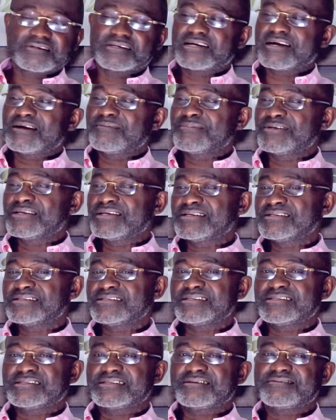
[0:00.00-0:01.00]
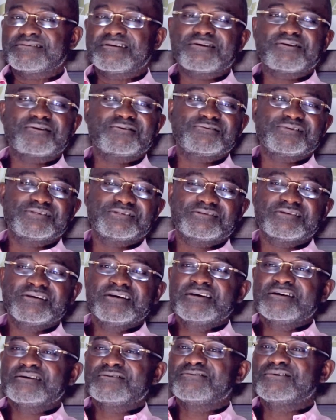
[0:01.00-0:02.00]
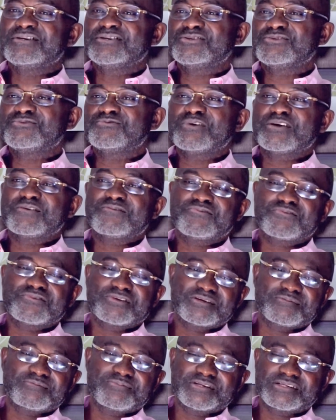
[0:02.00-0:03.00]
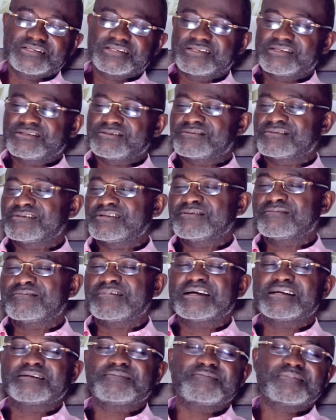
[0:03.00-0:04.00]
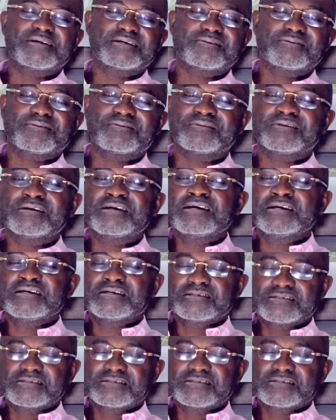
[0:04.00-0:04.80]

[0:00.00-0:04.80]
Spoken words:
Don't come here and say you are always going to work for the British or the white man, or